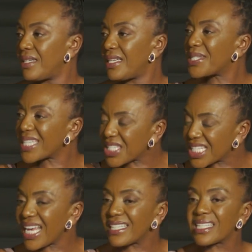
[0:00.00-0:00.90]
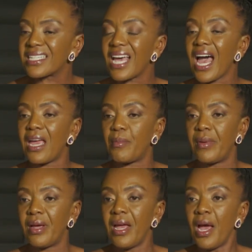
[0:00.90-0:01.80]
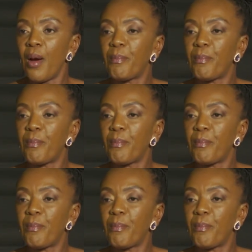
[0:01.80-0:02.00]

Yeah. It's a set time. Yeah.